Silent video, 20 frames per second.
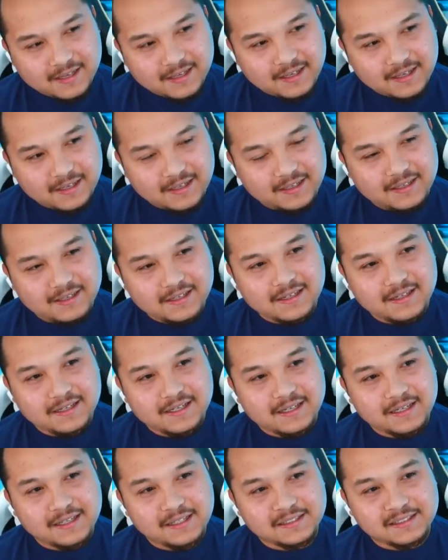
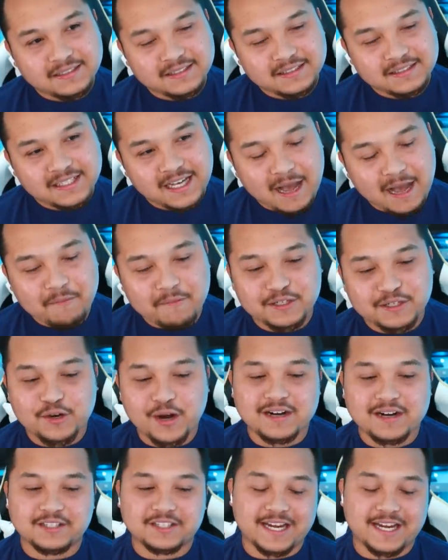Uh, I'm going to try
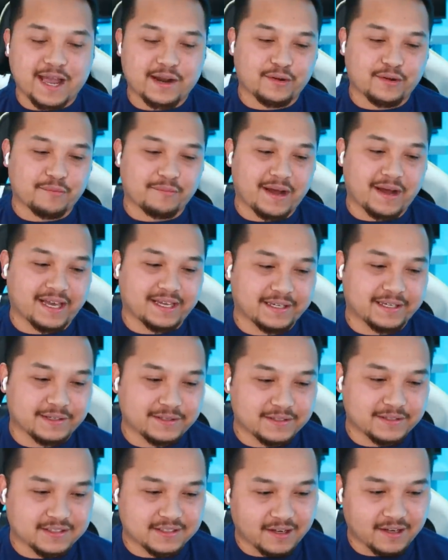to channel my inner
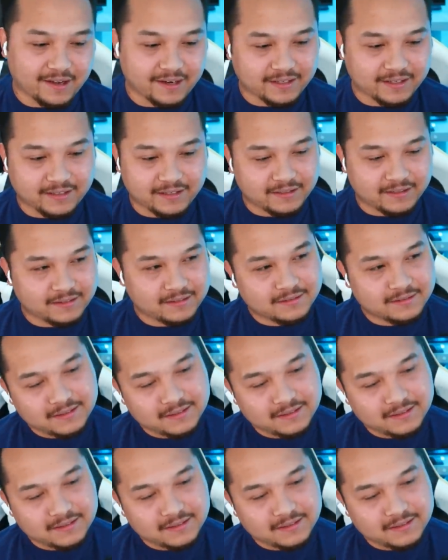Sean here.